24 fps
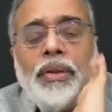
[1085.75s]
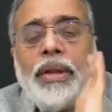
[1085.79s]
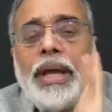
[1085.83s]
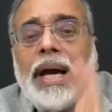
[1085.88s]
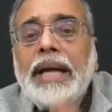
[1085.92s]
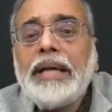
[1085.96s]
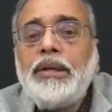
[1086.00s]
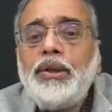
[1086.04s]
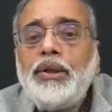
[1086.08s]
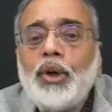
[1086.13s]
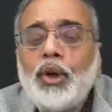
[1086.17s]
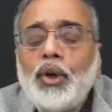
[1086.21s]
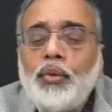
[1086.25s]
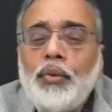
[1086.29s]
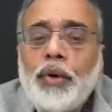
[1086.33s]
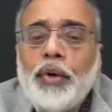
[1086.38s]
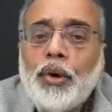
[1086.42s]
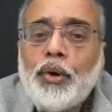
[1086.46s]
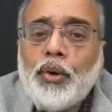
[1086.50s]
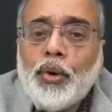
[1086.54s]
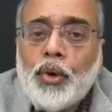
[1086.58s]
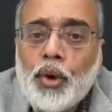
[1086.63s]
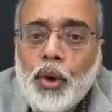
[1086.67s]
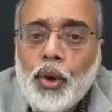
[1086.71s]
On that note, we're
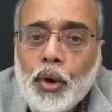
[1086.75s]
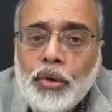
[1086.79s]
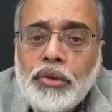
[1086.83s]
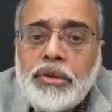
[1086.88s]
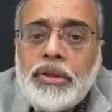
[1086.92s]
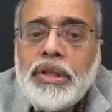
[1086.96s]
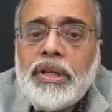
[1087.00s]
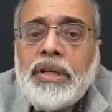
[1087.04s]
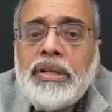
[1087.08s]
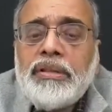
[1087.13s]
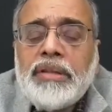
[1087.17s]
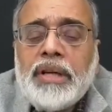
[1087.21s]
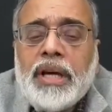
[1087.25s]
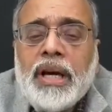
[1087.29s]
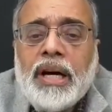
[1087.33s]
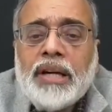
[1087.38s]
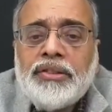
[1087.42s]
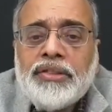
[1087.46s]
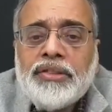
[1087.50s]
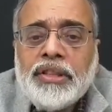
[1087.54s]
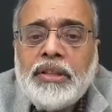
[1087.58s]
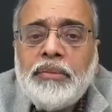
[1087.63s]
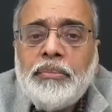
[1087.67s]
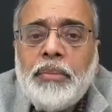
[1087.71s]
going to close the
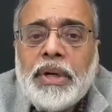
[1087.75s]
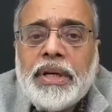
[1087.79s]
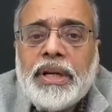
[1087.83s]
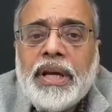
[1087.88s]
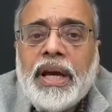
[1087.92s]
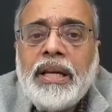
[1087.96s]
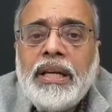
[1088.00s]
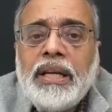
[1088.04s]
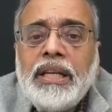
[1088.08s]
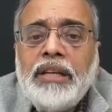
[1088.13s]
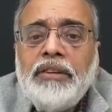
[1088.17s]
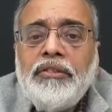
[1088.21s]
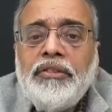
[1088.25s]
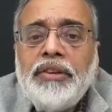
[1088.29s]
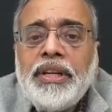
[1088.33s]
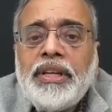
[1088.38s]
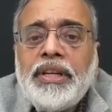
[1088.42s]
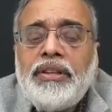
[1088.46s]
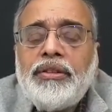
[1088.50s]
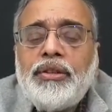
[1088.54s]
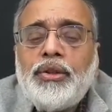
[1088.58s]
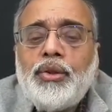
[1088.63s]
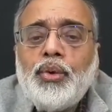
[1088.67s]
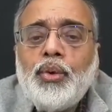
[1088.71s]
discussion, but I leave
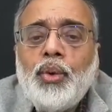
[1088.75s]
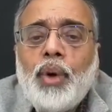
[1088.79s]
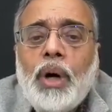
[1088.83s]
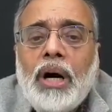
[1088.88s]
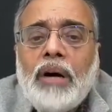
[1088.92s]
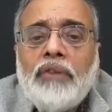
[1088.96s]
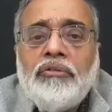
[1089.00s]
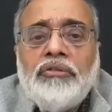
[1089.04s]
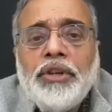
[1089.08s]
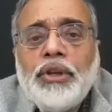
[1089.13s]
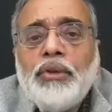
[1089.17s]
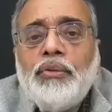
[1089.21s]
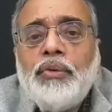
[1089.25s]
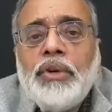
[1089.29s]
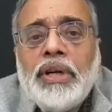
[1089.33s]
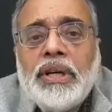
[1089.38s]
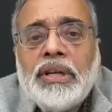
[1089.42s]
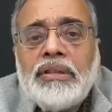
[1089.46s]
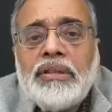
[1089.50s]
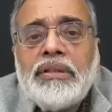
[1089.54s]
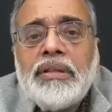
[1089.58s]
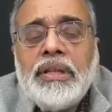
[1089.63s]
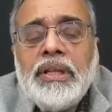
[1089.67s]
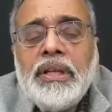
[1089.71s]
it to our
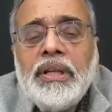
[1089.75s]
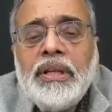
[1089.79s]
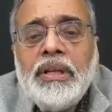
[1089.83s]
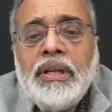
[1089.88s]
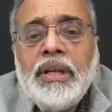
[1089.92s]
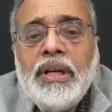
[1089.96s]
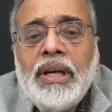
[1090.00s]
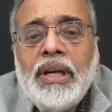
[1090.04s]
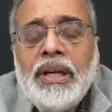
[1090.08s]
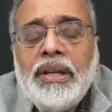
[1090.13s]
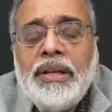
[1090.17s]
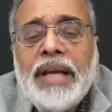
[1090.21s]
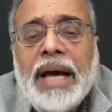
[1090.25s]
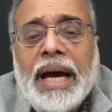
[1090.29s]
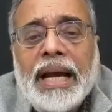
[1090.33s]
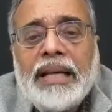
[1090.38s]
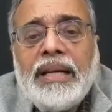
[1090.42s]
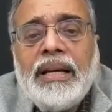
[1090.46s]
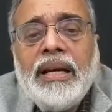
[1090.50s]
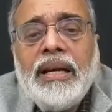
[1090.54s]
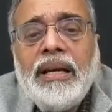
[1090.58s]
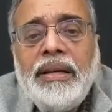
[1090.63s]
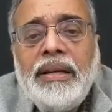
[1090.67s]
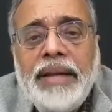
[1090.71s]
viewers
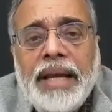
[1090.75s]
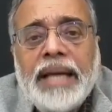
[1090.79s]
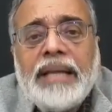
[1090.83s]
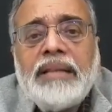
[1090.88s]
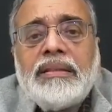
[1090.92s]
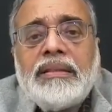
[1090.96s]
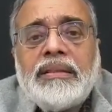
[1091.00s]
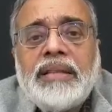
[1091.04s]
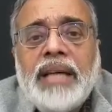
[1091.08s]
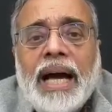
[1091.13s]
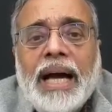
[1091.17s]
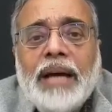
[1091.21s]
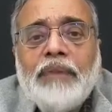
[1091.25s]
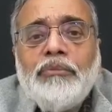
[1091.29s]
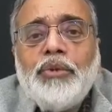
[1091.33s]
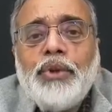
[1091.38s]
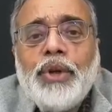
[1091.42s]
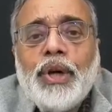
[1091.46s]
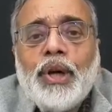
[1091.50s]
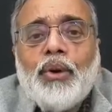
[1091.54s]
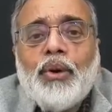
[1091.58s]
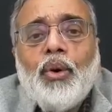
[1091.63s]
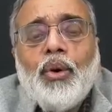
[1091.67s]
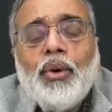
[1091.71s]
that next time
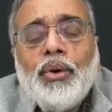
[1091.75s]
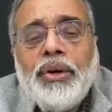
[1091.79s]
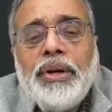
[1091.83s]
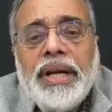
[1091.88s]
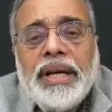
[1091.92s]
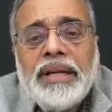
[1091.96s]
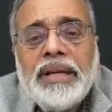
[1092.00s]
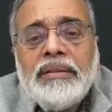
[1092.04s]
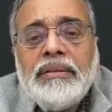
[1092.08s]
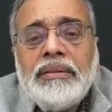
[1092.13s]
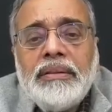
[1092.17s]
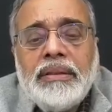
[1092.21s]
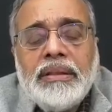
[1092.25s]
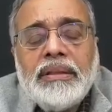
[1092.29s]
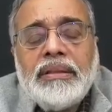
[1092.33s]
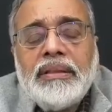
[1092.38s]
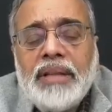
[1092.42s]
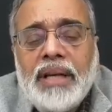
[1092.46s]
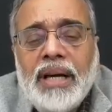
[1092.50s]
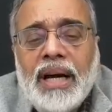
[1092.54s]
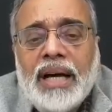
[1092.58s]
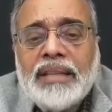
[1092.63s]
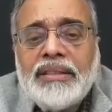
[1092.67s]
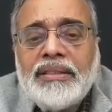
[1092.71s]
we are going to
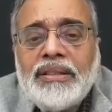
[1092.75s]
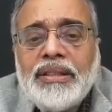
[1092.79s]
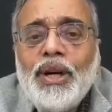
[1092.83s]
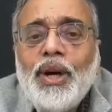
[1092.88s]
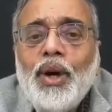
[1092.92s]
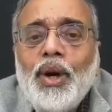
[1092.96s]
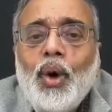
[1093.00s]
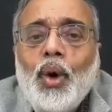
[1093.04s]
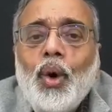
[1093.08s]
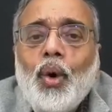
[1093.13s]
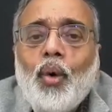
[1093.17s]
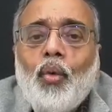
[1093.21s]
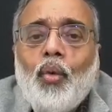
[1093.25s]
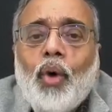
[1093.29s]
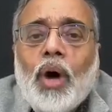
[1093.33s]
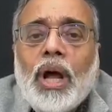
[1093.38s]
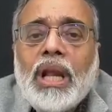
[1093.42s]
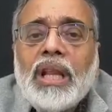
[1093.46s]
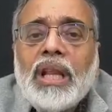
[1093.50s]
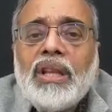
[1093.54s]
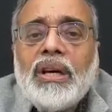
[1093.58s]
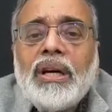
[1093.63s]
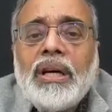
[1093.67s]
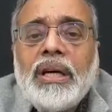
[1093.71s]
discuss one
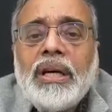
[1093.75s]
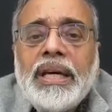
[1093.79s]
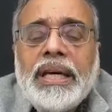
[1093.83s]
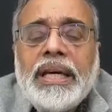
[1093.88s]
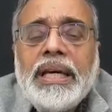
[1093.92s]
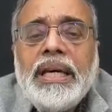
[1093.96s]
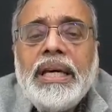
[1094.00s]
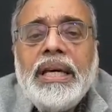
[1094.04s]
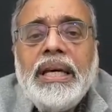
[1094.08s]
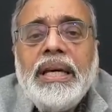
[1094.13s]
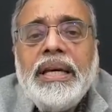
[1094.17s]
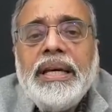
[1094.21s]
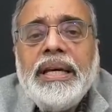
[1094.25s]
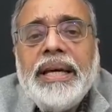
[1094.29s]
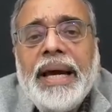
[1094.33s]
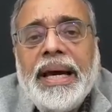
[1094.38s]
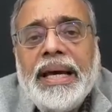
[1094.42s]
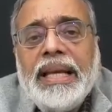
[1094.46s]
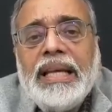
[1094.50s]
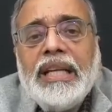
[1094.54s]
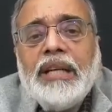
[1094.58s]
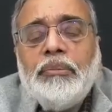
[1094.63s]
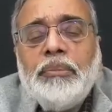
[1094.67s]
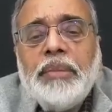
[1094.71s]
of the key
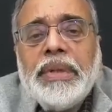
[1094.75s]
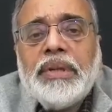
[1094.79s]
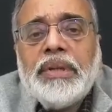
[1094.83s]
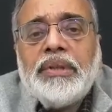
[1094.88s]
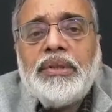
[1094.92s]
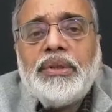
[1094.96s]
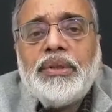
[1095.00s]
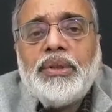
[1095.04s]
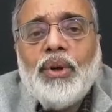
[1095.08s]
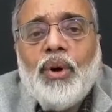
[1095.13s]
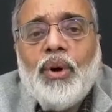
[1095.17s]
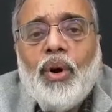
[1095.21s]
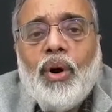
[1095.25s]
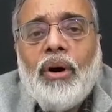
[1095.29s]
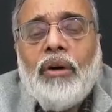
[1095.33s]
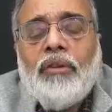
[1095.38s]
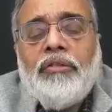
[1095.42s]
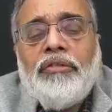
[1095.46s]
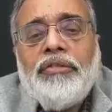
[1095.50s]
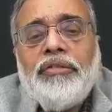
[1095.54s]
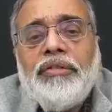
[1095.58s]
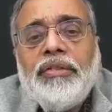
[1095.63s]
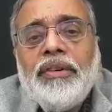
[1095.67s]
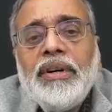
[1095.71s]
elements
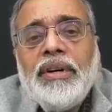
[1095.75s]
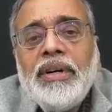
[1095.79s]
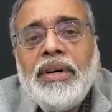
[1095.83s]
of